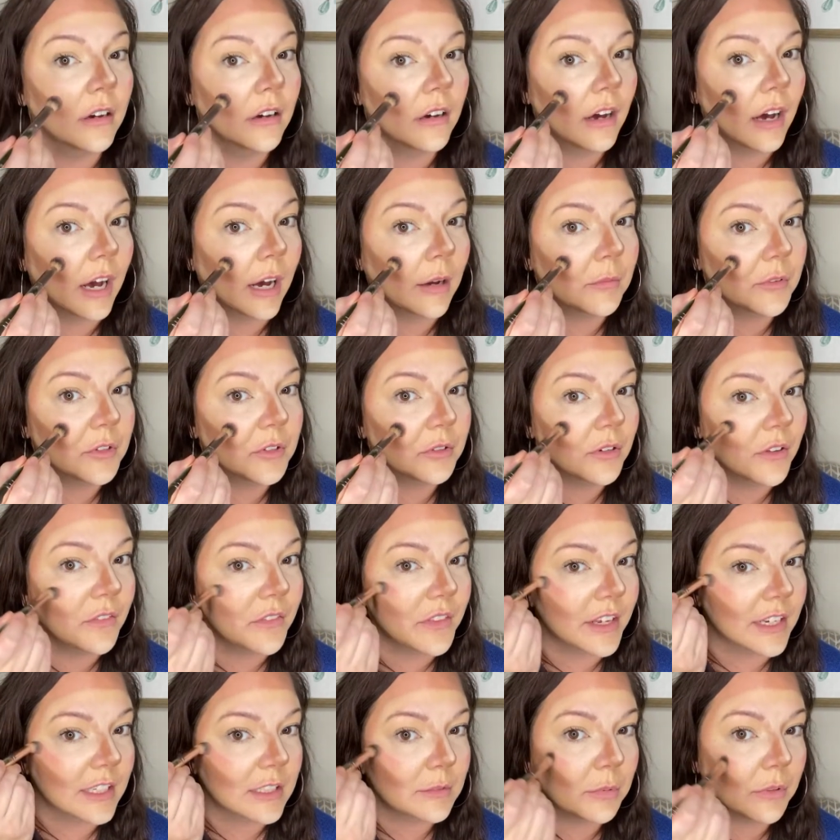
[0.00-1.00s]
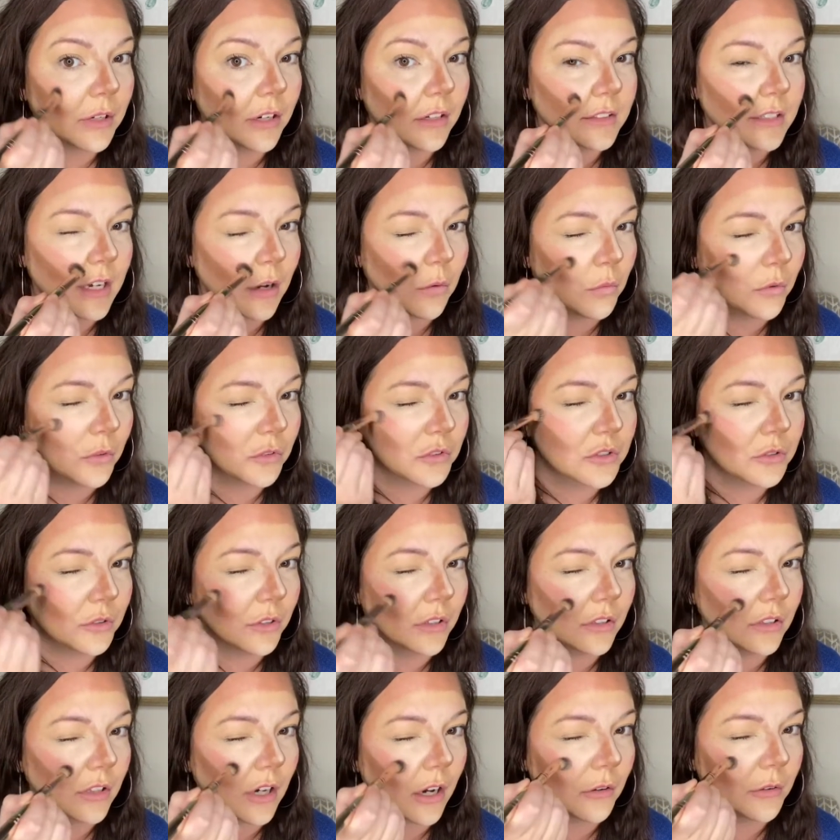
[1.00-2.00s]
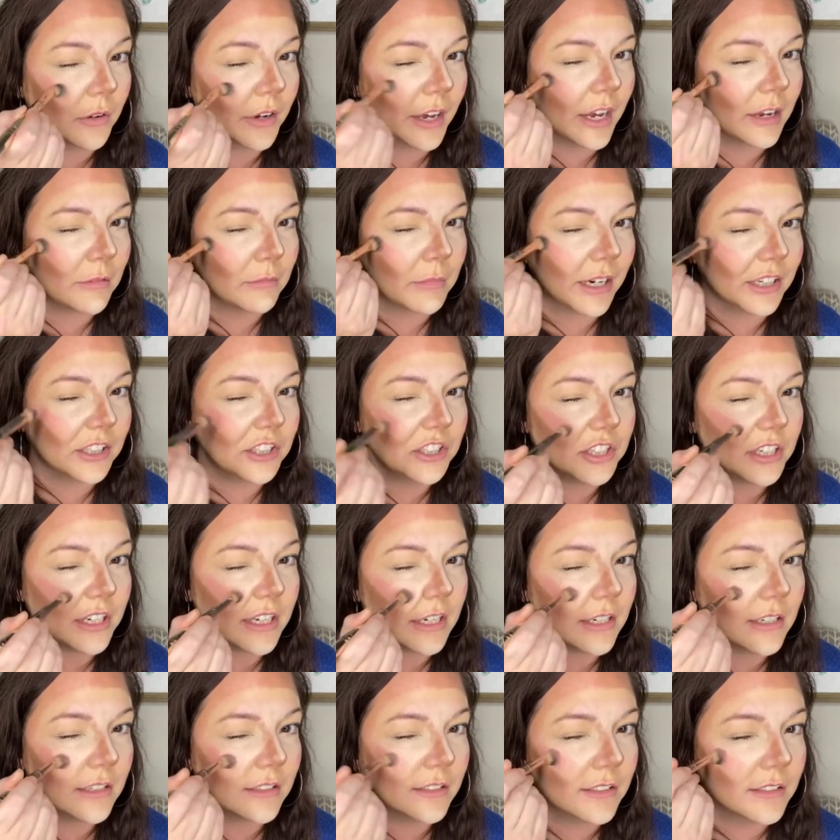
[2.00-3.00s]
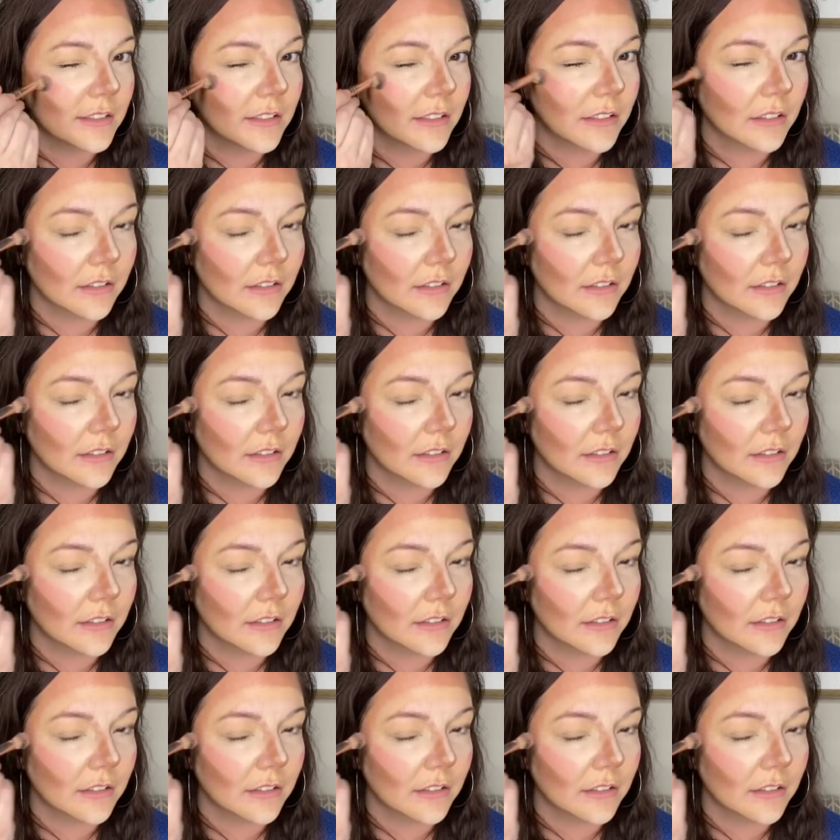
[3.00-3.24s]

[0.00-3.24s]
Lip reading: I'm doing this because I want to elongate my cheeks.